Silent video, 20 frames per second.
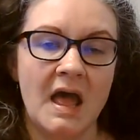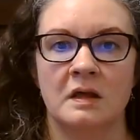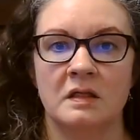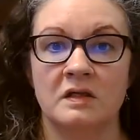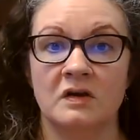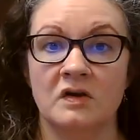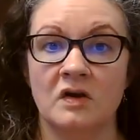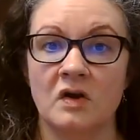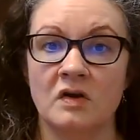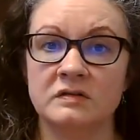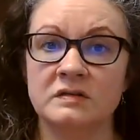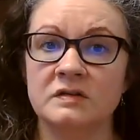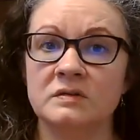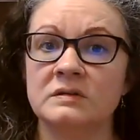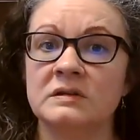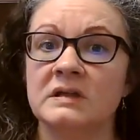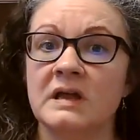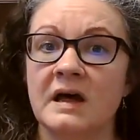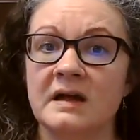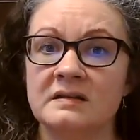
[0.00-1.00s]
There are also
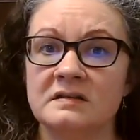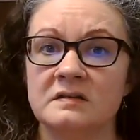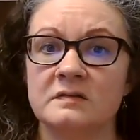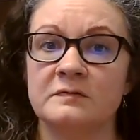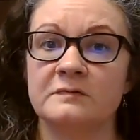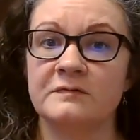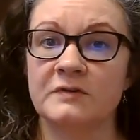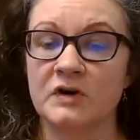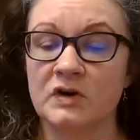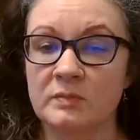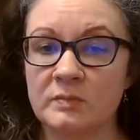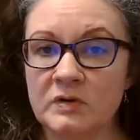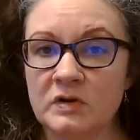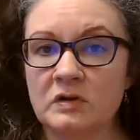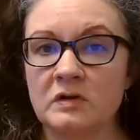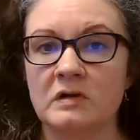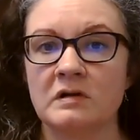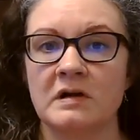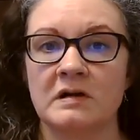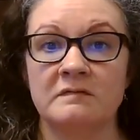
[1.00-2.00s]
lots of
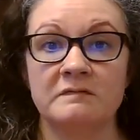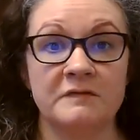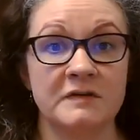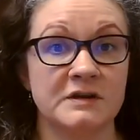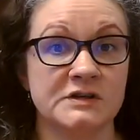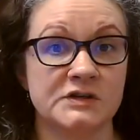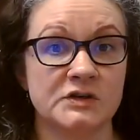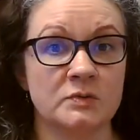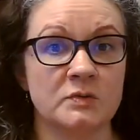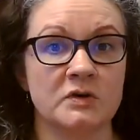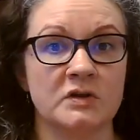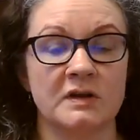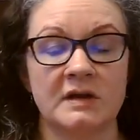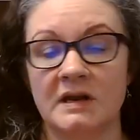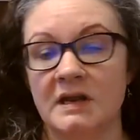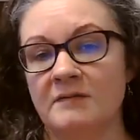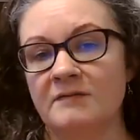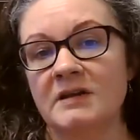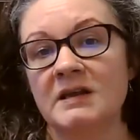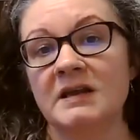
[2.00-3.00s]
verbal and visual and
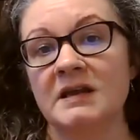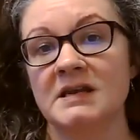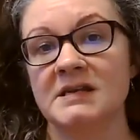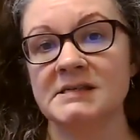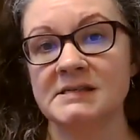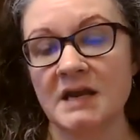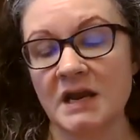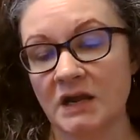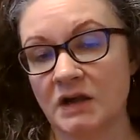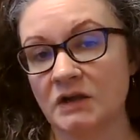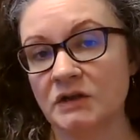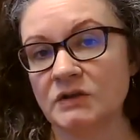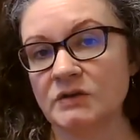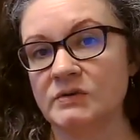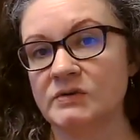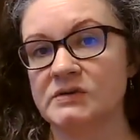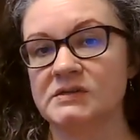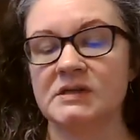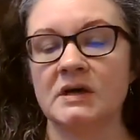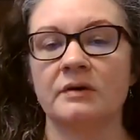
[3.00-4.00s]
even kinesthetic
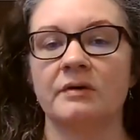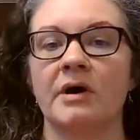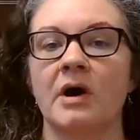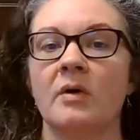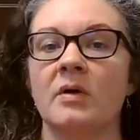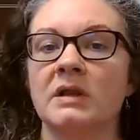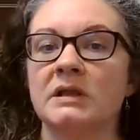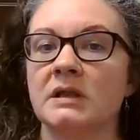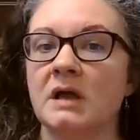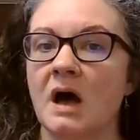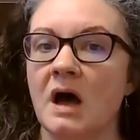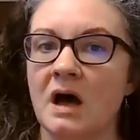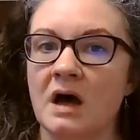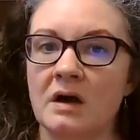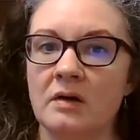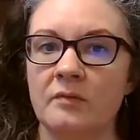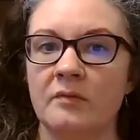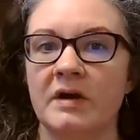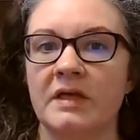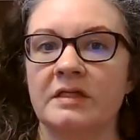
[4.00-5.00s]
clues that go
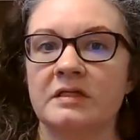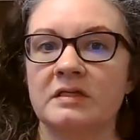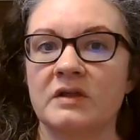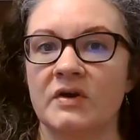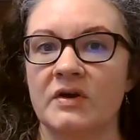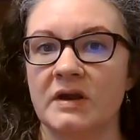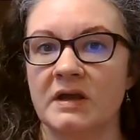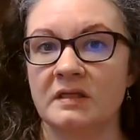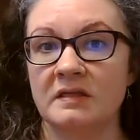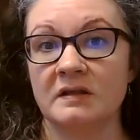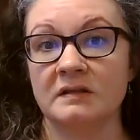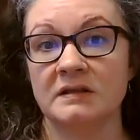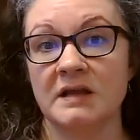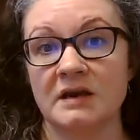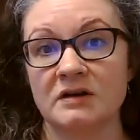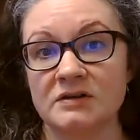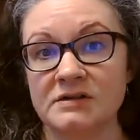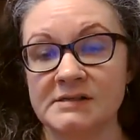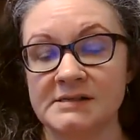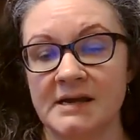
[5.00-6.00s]
along with learning the
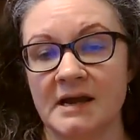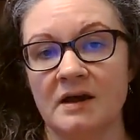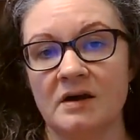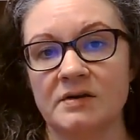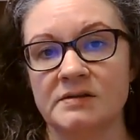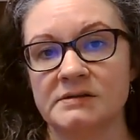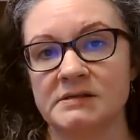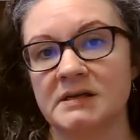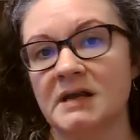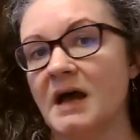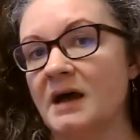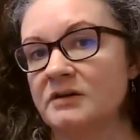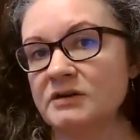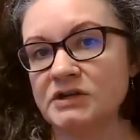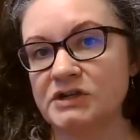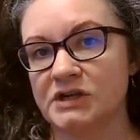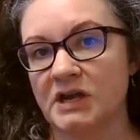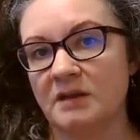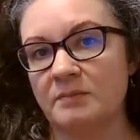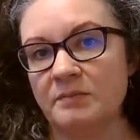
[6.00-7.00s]
letter sounds and how to
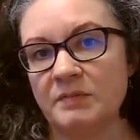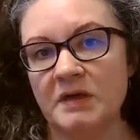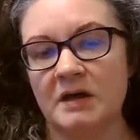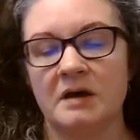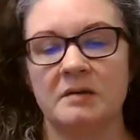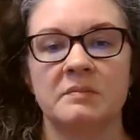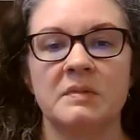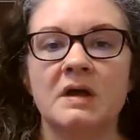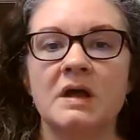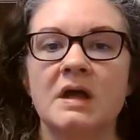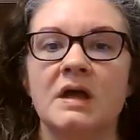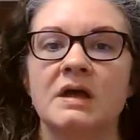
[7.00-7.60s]
shape them.